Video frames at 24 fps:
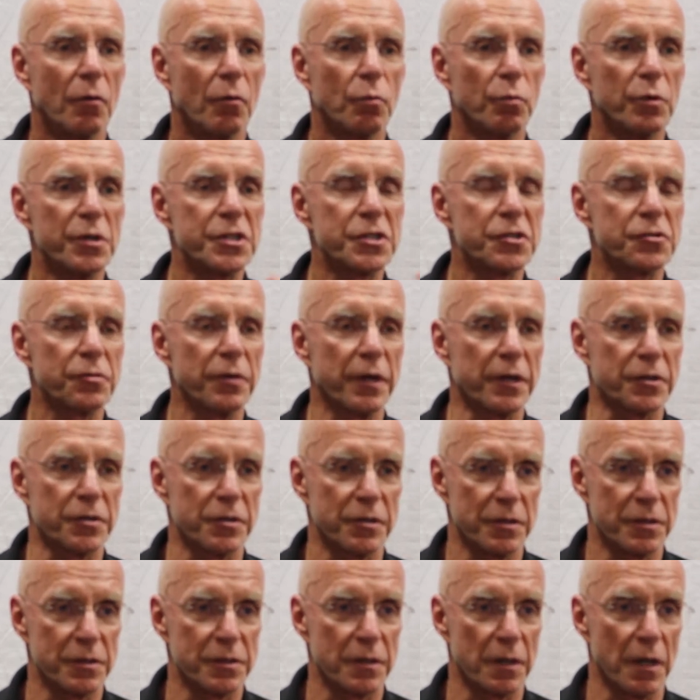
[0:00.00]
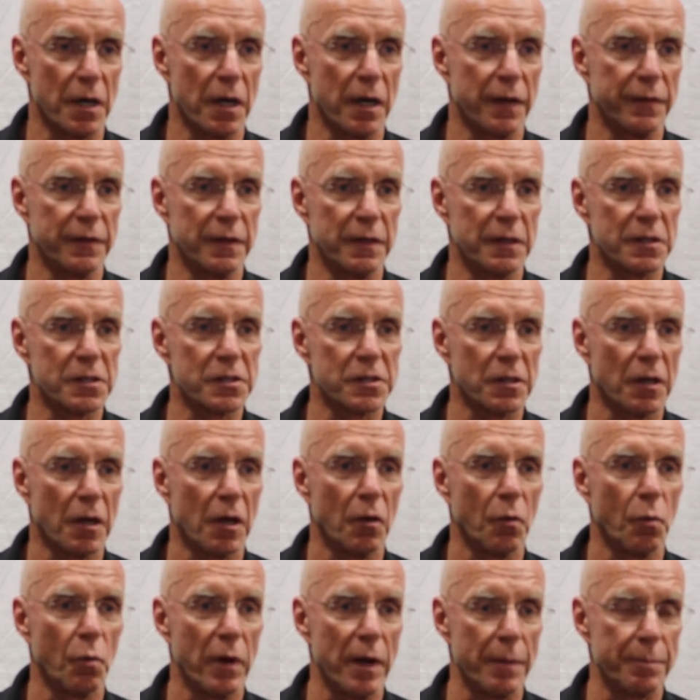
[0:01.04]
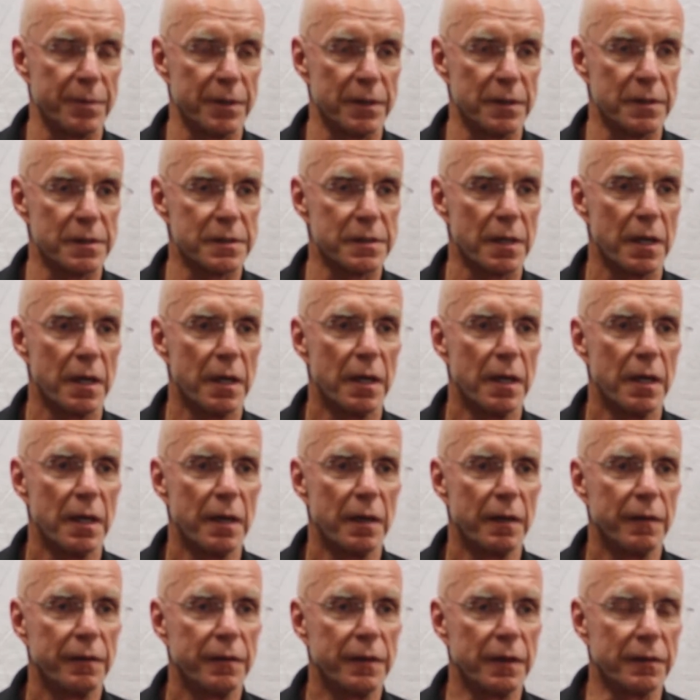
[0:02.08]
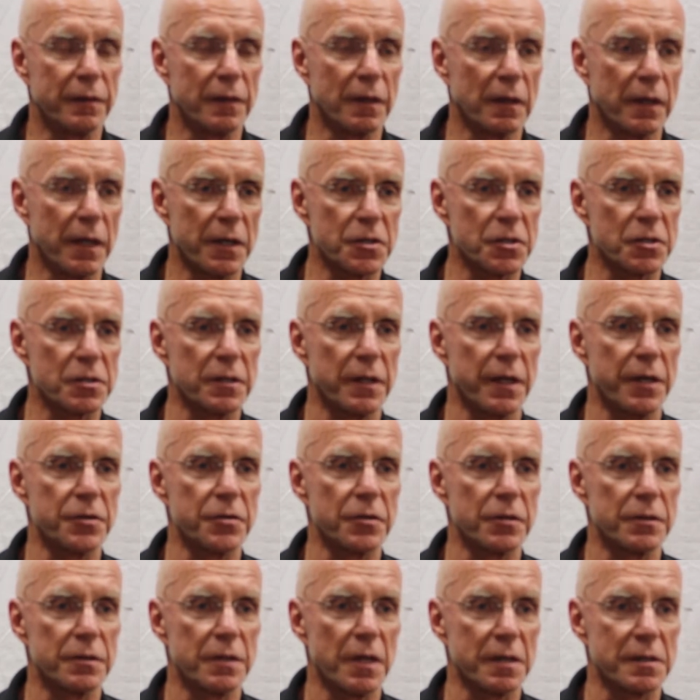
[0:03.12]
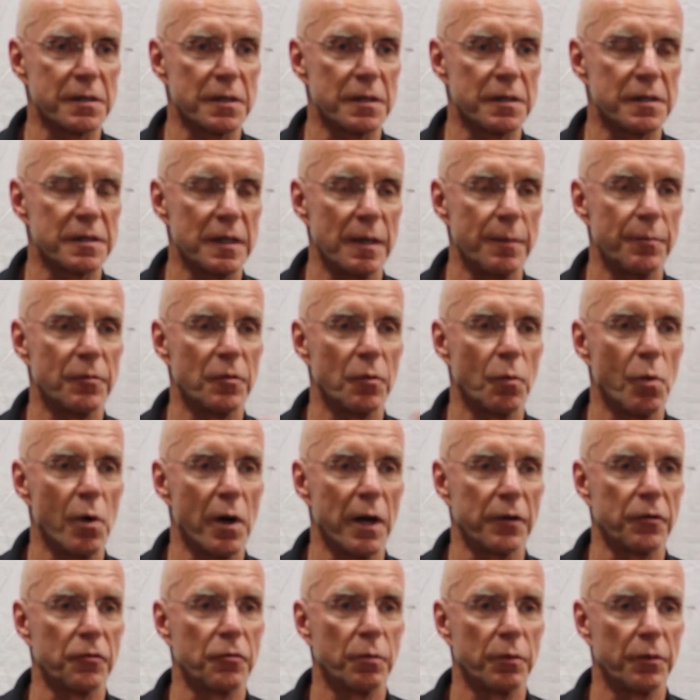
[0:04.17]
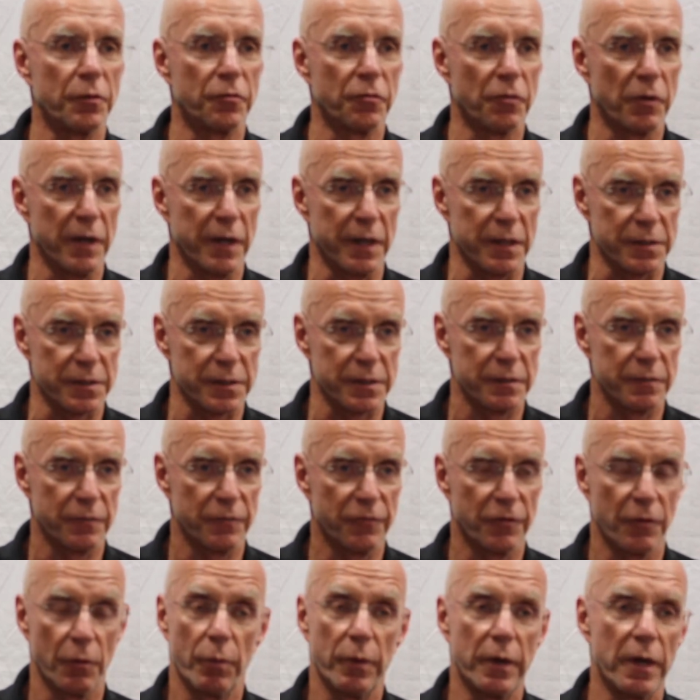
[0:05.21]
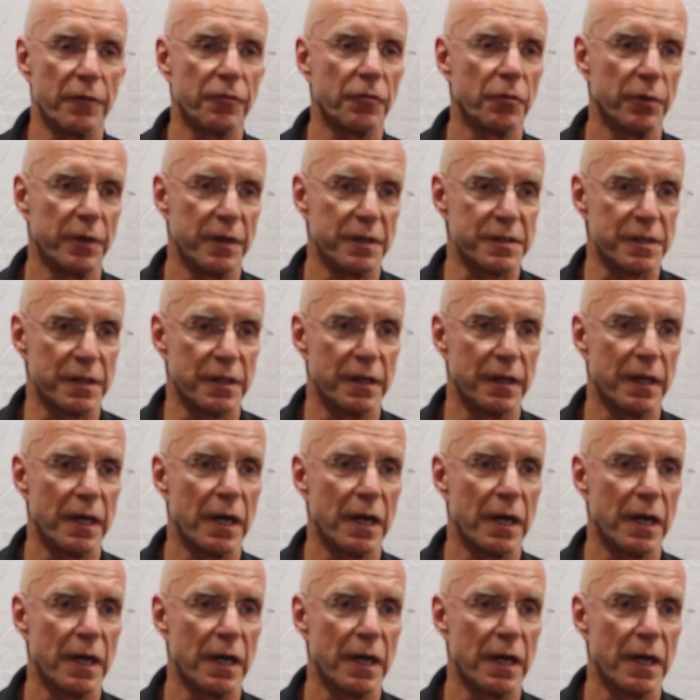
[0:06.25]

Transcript: restrictions on the assault weapons that the legislature doesn't seem to want to address for whatever reason.